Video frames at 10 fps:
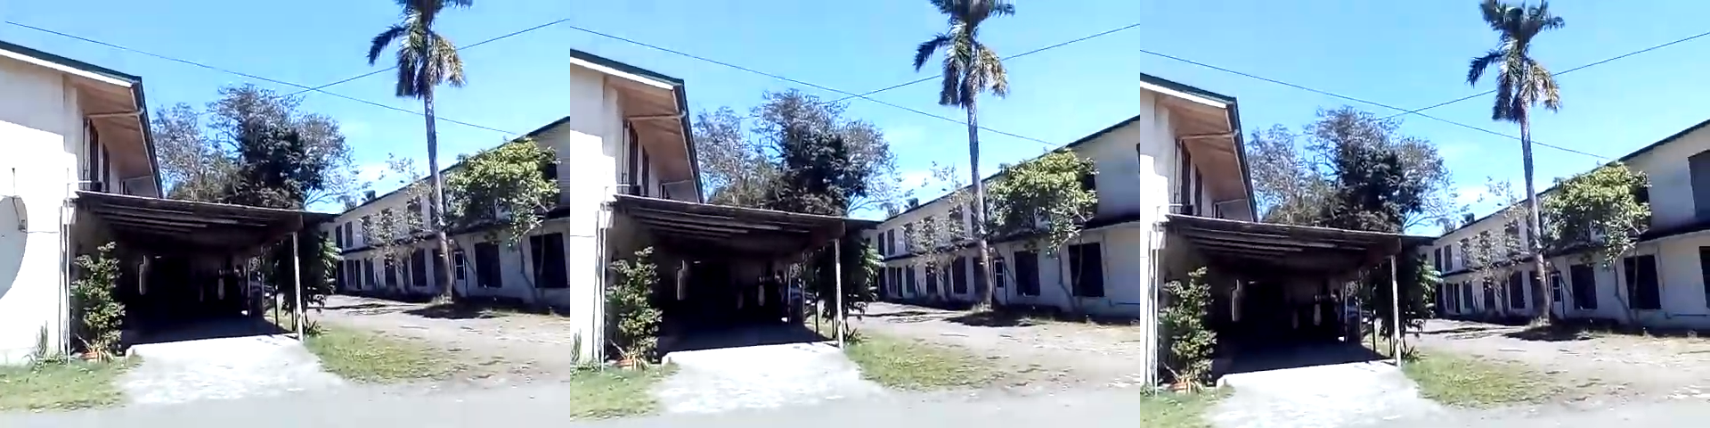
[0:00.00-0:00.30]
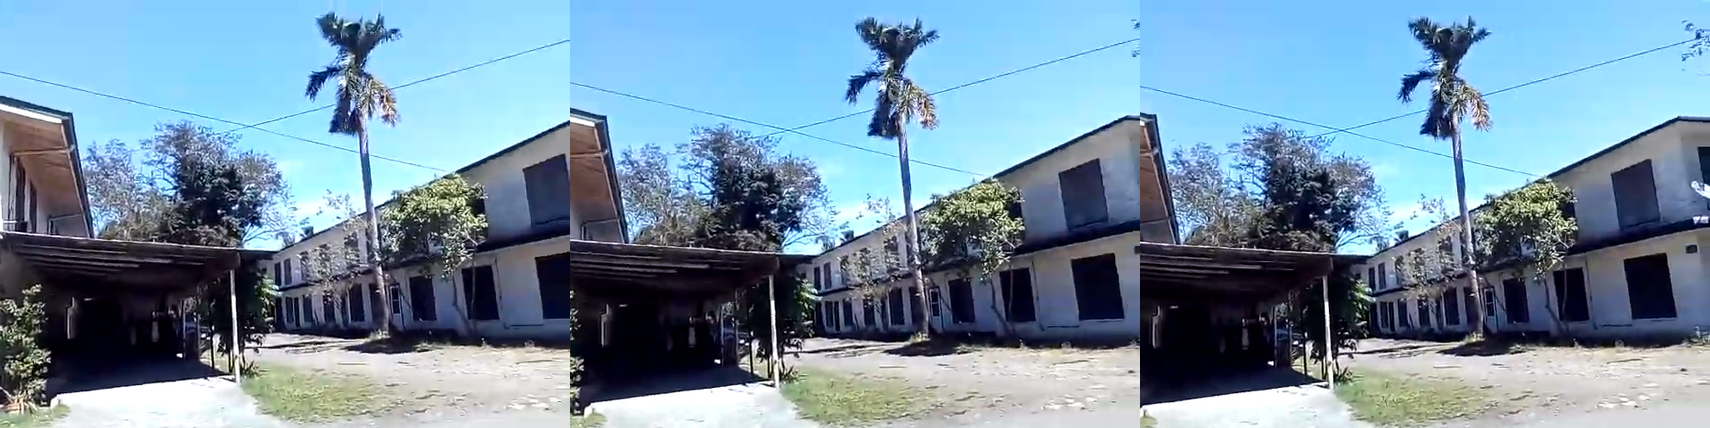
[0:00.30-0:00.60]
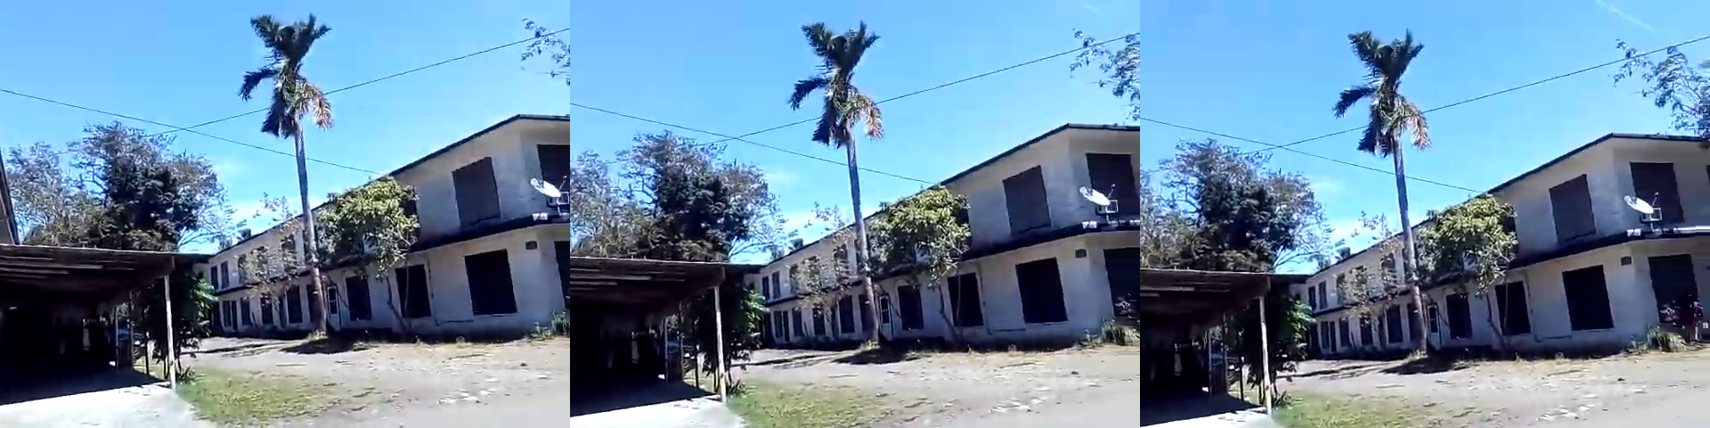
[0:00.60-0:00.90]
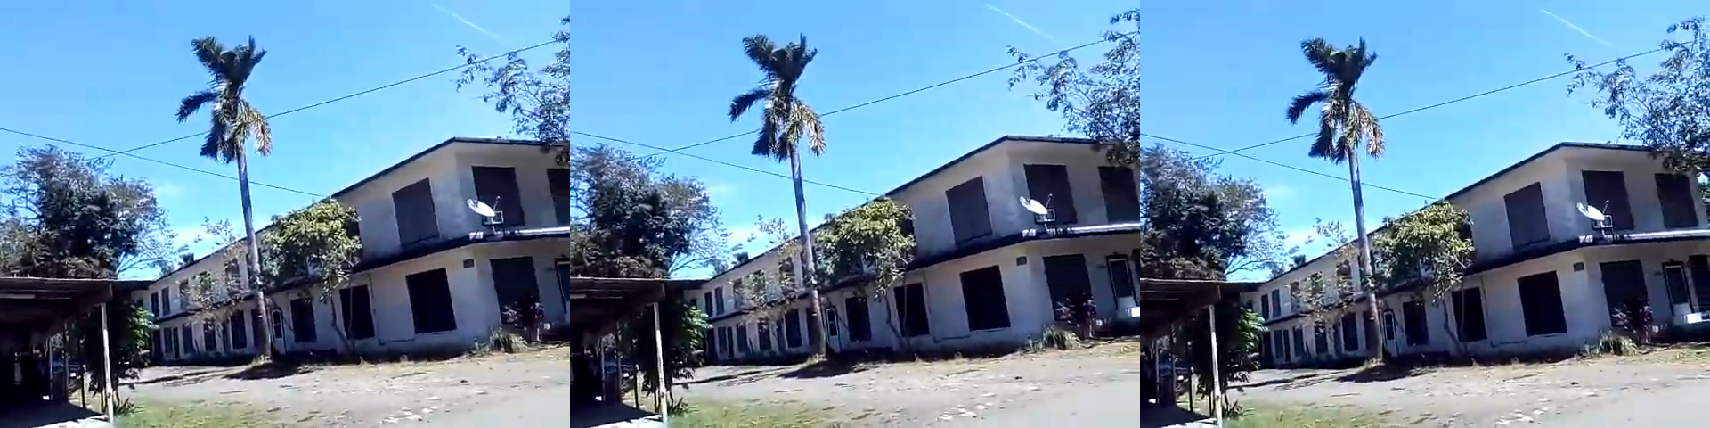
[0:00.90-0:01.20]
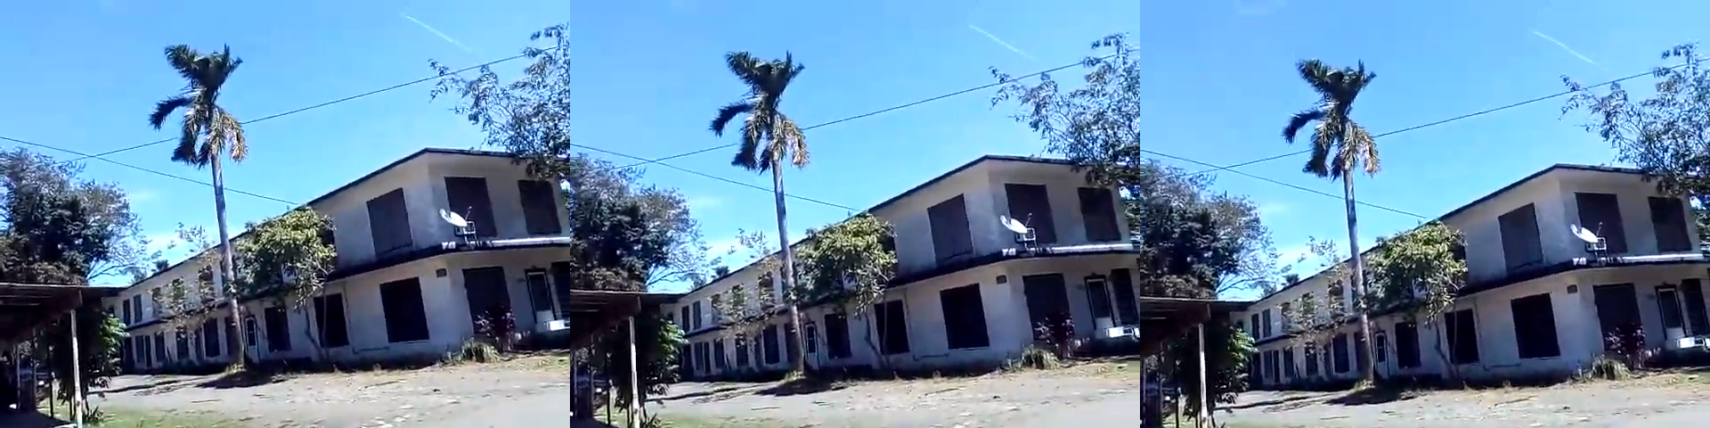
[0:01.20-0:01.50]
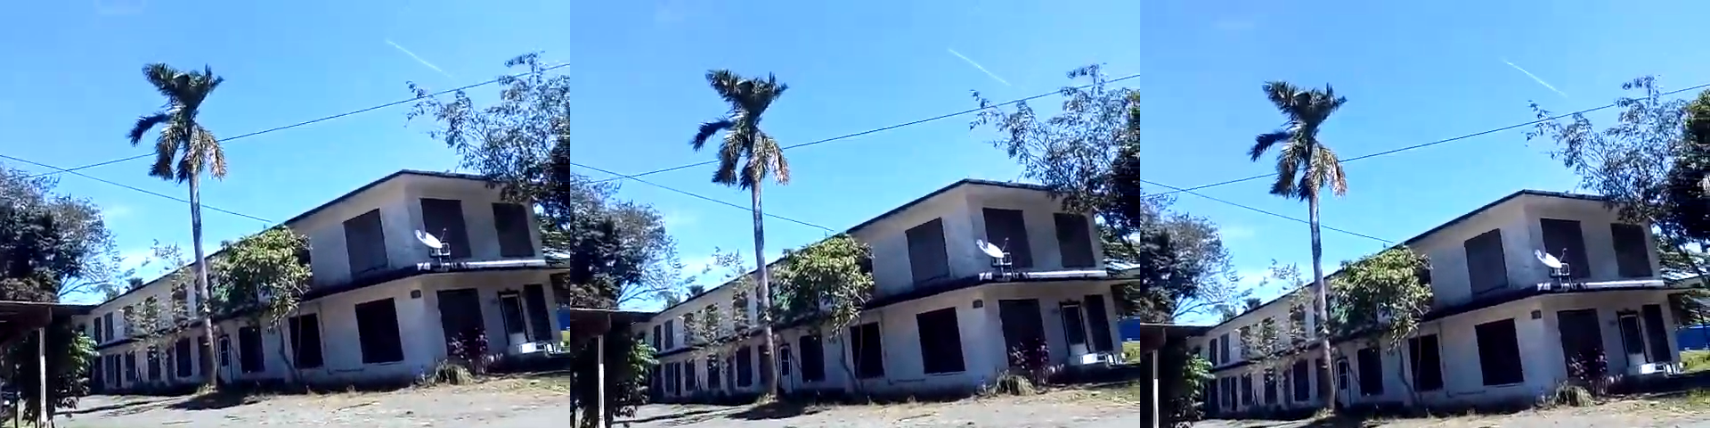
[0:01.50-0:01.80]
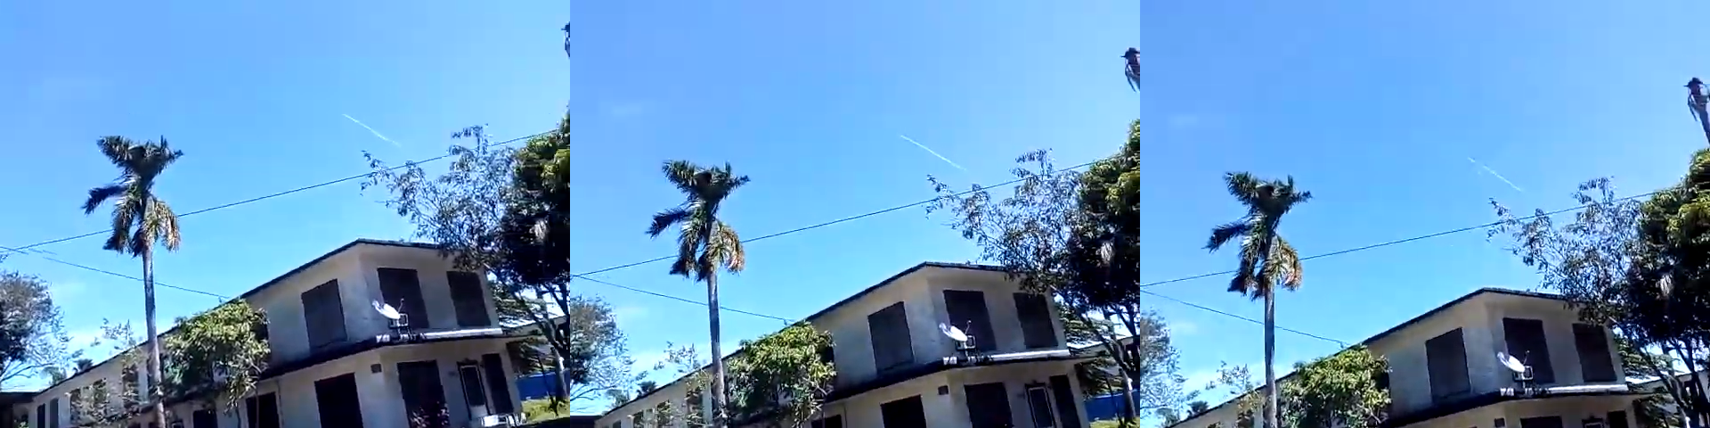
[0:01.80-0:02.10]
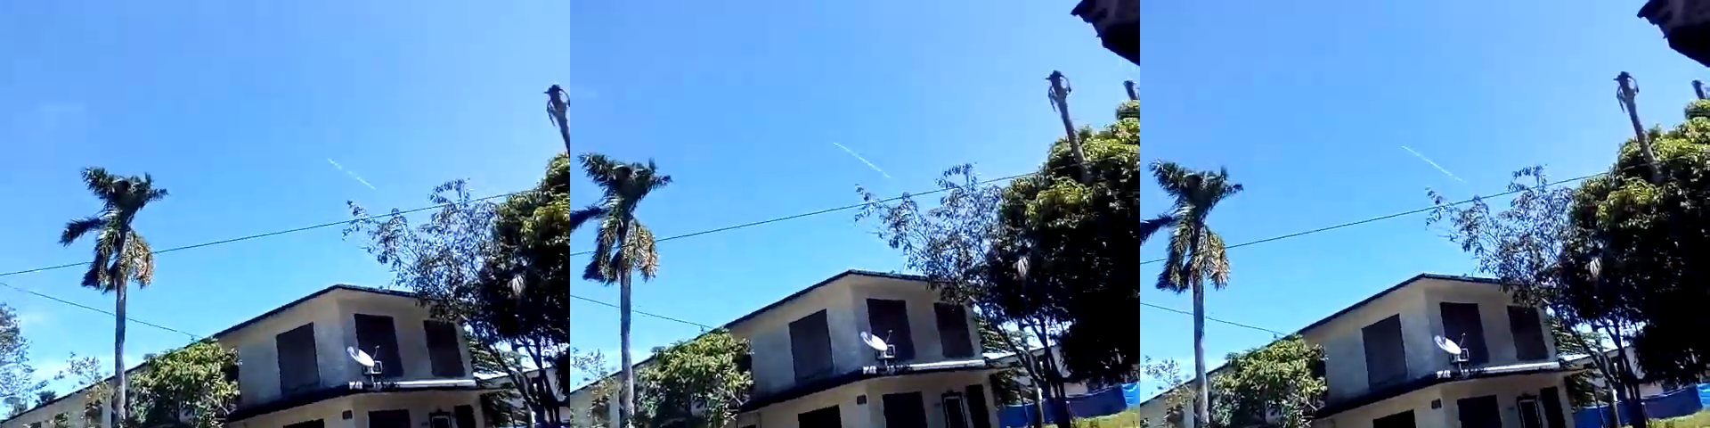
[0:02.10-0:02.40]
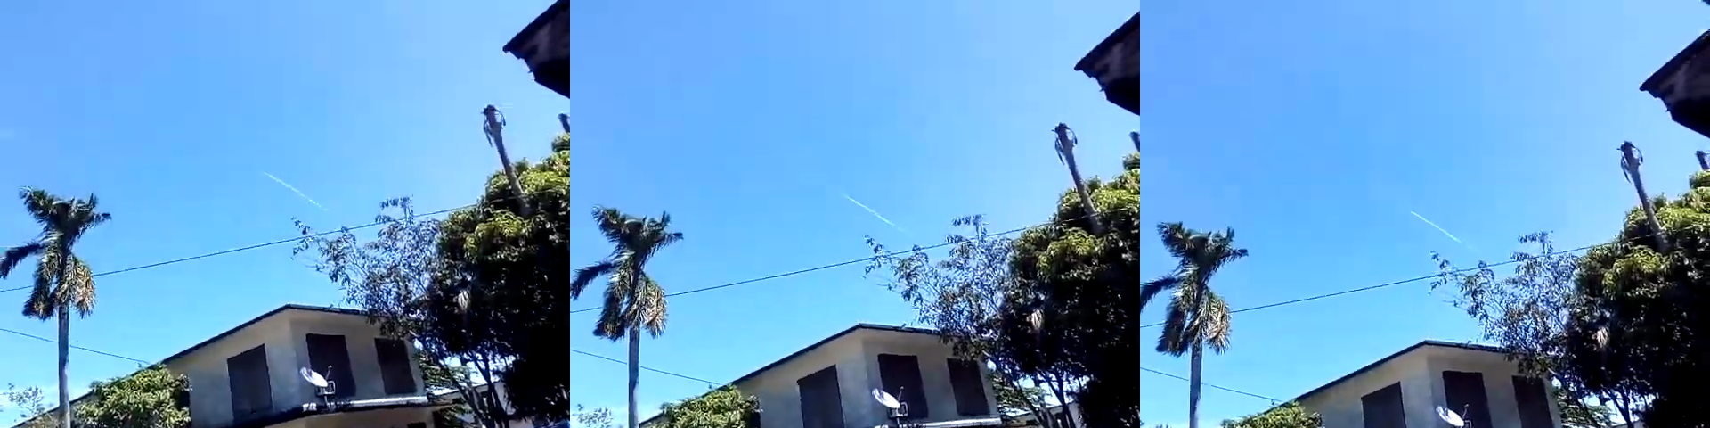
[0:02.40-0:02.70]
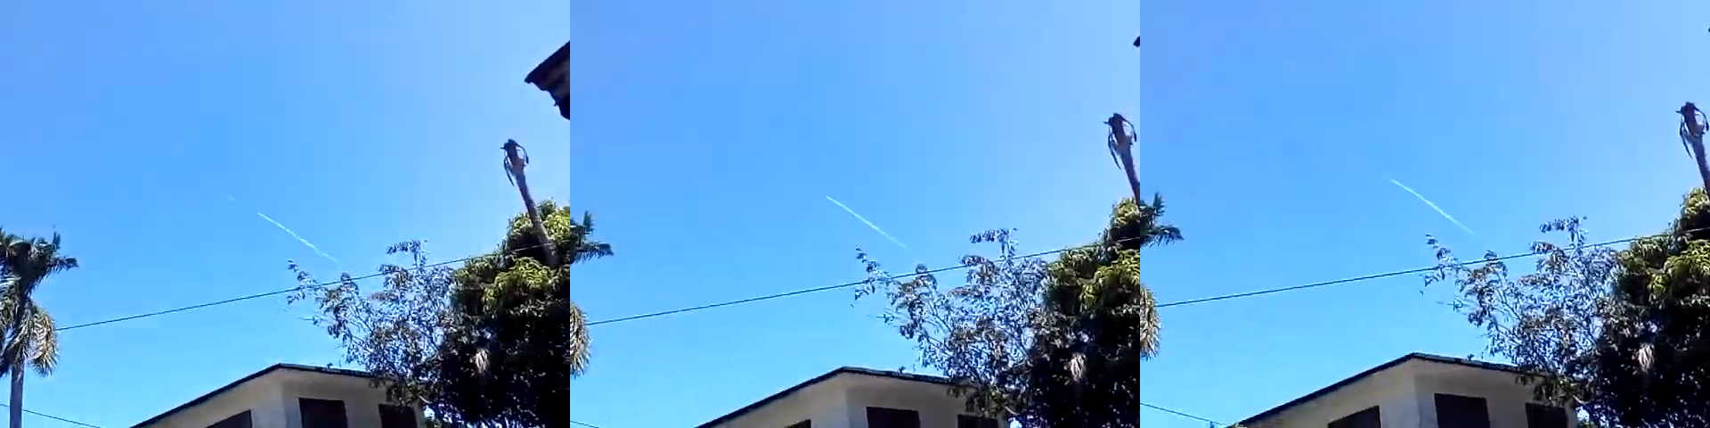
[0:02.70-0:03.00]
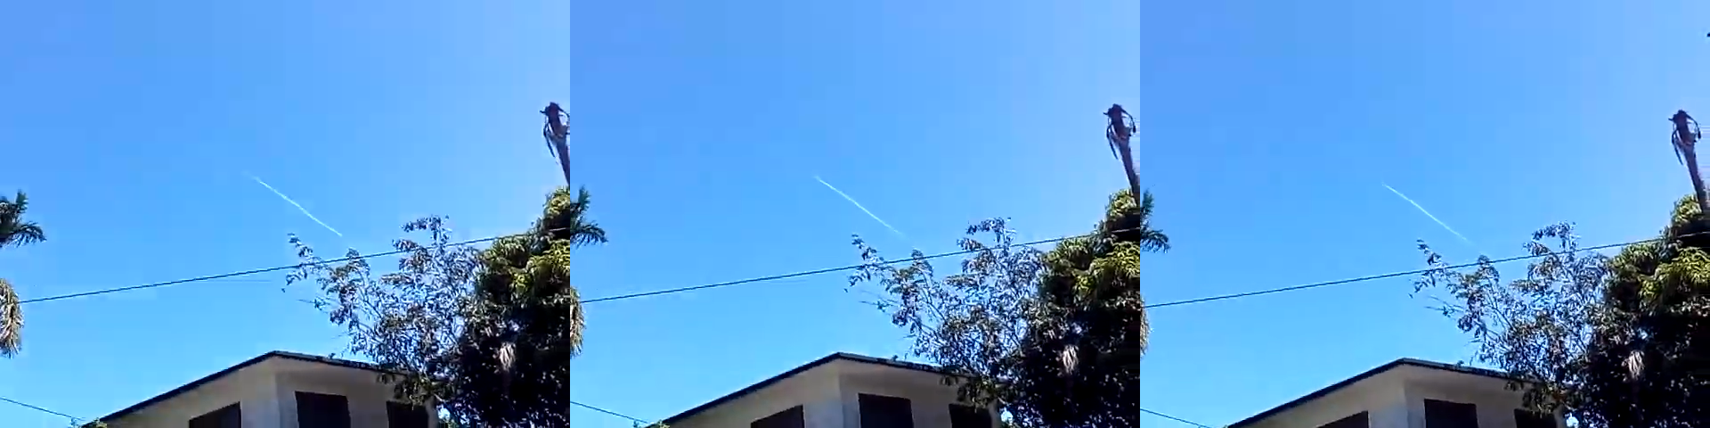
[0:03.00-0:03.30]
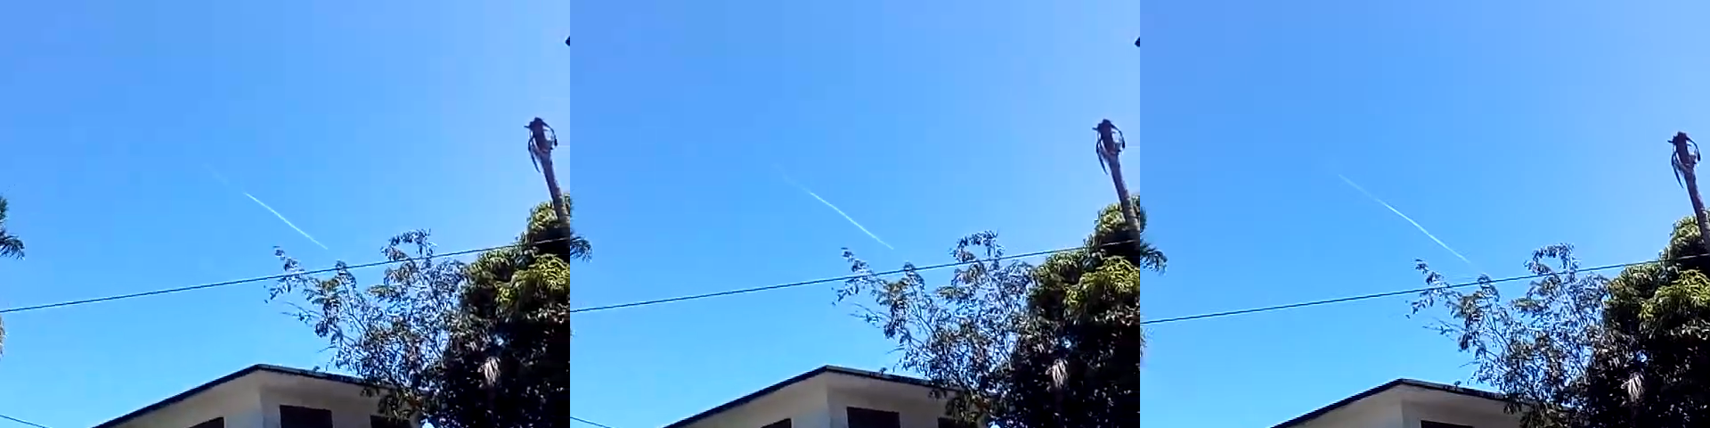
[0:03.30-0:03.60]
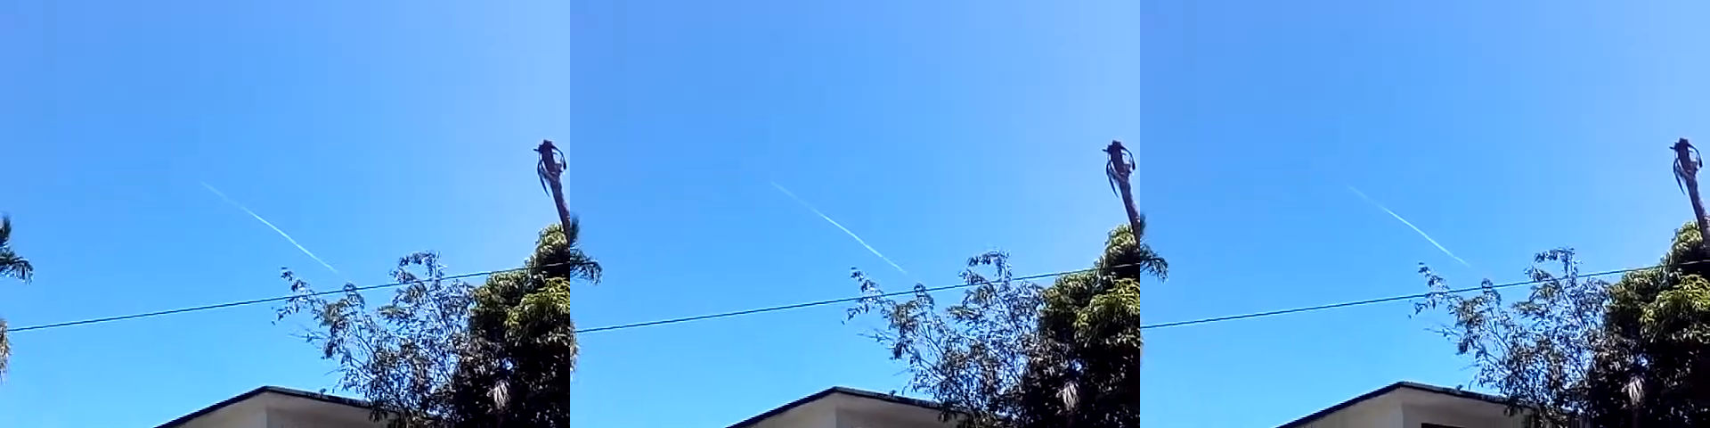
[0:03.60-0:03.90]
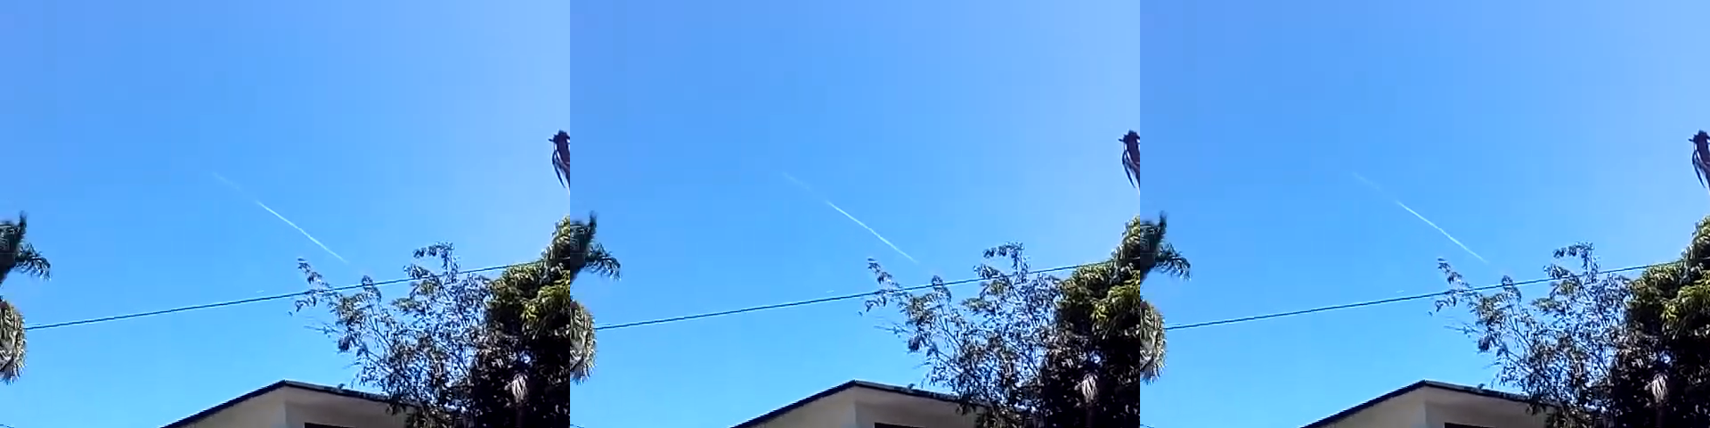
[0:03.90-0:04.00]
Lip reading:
[unreadable: no face in view]